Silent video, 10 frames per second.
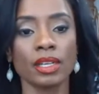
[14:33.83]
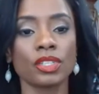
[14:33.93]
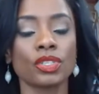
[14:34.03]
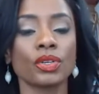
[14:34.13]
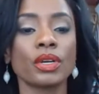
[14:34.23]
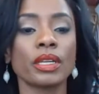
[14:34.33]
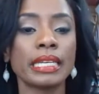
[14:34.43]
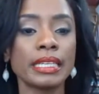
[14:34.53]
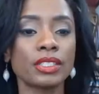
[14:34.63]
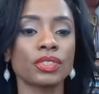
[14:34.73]
So you
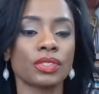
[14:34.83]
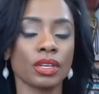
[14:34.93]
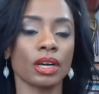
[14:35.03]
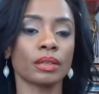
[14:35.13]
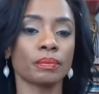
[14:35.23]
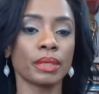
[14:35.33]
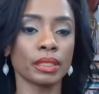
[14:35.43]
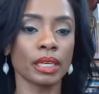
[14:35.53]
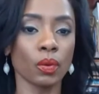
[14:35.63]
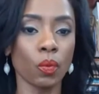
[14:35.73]
need to start
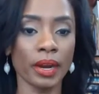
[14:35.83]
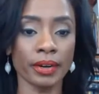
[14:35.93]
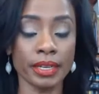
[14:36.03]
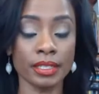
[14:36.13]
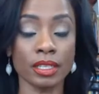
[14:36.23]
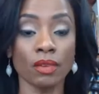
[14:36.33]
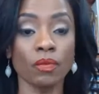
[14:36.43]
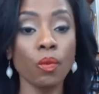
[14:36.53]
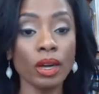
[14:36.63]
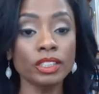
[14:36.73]
building awareness of
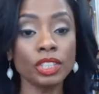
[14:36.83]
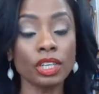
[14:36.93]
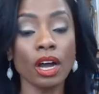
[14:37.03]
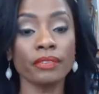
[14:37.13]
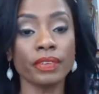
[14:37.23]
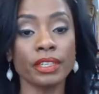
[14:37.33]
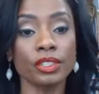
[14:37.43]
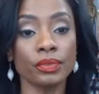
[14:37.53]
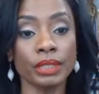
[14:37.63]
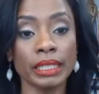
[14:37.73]
what your
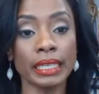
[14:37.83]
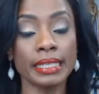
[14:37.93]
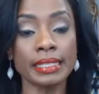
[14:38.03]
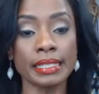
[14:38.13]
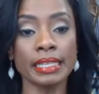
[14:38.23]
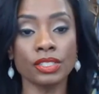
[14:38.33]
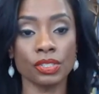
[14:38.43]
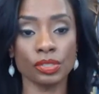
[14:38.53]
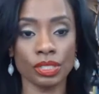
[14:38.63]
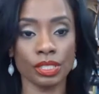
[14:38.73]
confidence really is in
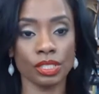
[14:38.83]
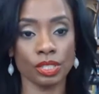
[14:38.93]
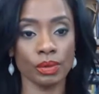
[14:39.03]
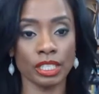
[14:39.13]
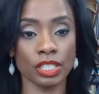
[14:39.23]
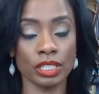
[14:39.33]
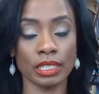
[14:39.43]
certain situations.